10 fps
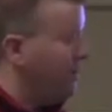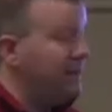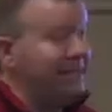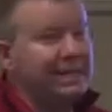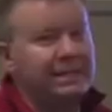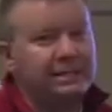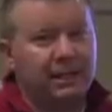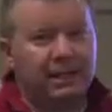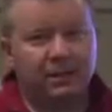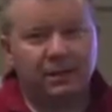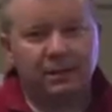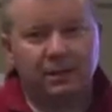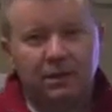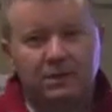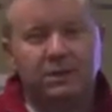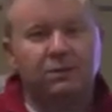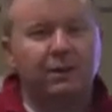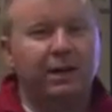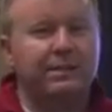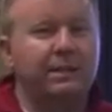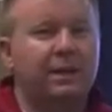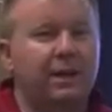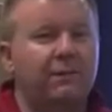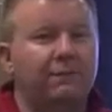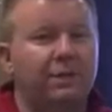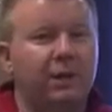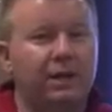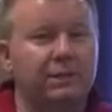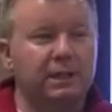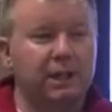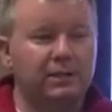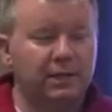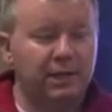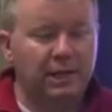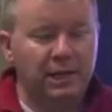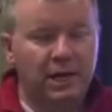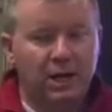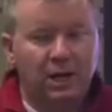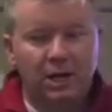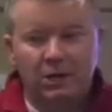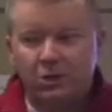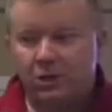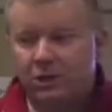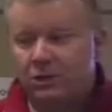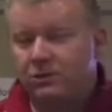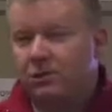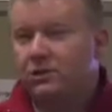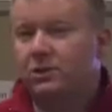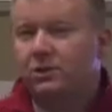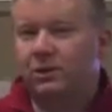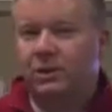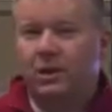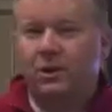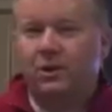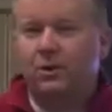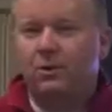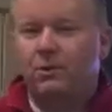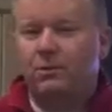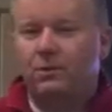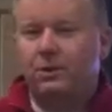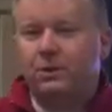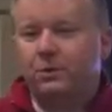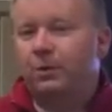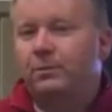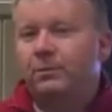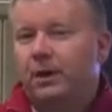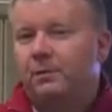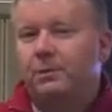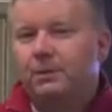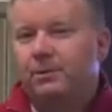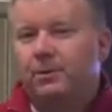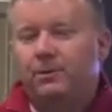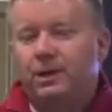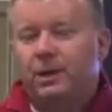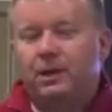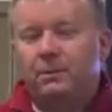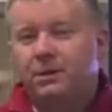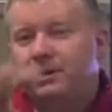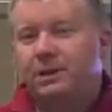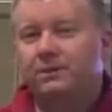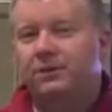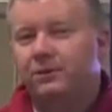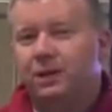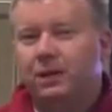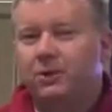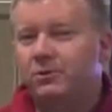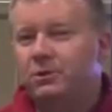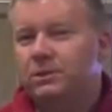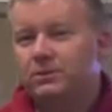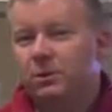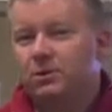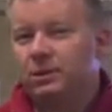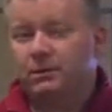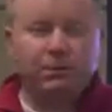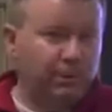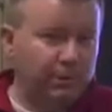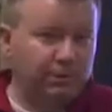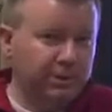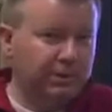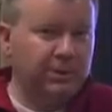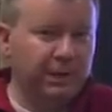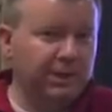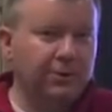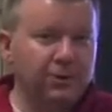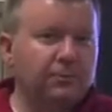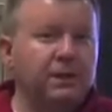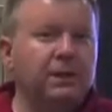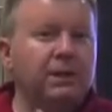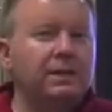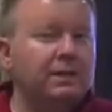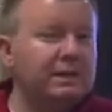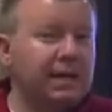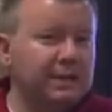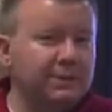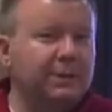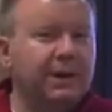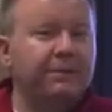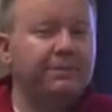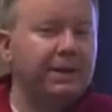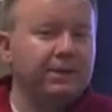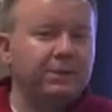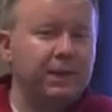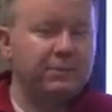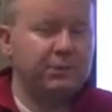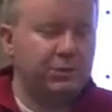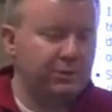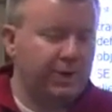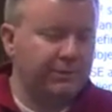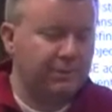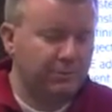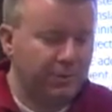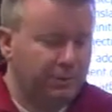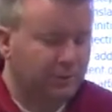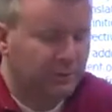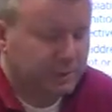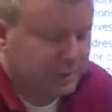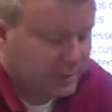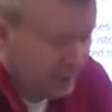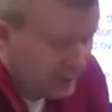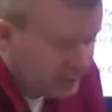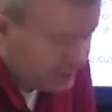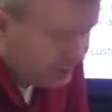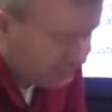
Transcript: be easy, because then you've got to sit down and figure out exactly. You can generally know the group of people, but you need to figure out who is the most important person in that group to satisfy. And so that's what you're after when you do this stage.